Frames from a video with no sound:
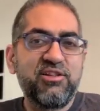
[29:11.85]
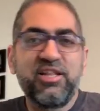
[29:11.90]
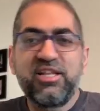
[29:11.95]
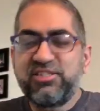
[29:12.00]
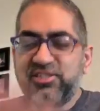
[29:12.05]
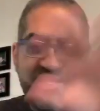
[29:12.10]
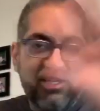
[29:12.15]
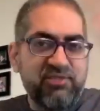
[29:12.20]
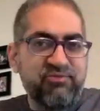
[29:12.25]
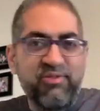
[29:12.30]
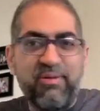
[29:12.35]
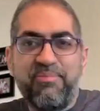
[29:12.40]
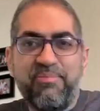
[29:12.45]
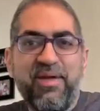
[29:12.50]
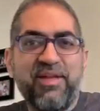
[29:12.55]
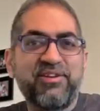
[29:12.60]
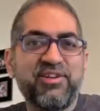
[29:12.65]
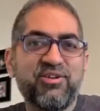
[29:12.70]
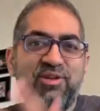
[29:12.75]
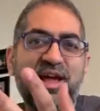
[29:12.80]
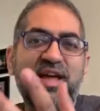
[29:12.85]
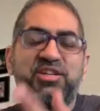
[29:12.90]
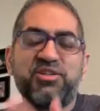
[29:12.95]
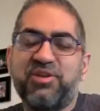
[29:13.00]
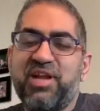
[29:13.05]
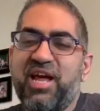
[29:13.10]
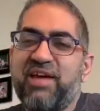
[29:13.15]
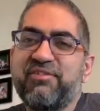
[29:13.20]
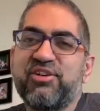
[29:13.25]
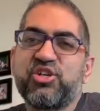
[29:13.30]
Let's flip that to
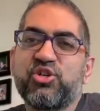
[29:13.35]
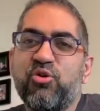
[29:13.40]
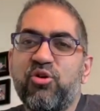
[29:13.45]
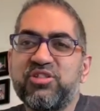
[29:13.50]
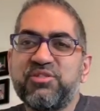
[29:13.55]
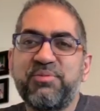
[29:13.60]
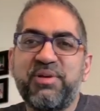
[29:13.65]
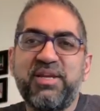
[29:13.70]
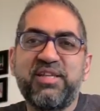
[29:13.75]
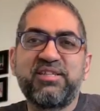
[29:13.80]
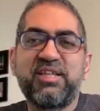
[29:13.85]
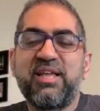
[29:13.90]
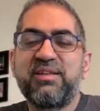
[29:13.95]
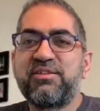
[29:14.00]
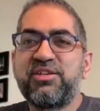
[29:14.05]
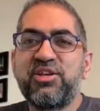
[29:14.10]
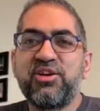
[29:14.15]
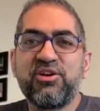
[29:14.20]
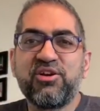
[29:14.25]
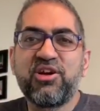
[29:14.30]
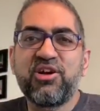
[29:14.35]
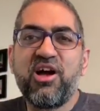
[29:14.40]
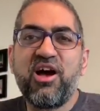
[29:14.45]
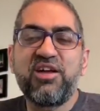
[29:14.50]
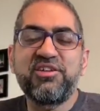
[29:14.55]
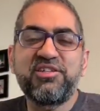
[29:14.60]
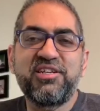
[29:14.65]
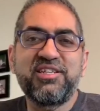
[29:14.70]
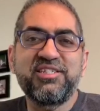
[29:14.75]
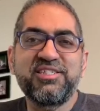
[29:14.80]
gratitude. Having trolls means that your
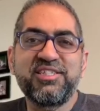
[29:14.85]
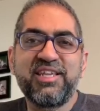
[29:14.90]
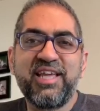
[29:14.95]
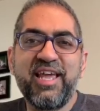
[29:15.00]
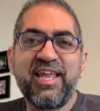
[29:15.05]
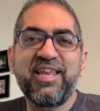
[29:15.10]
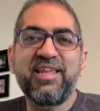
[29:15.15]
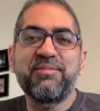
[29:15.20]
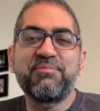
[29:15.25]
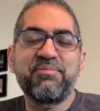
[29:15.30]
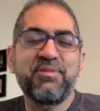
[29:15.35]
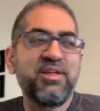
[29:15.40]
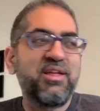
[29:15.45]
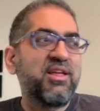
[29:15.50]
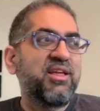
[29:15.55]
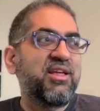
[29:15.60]
content is getting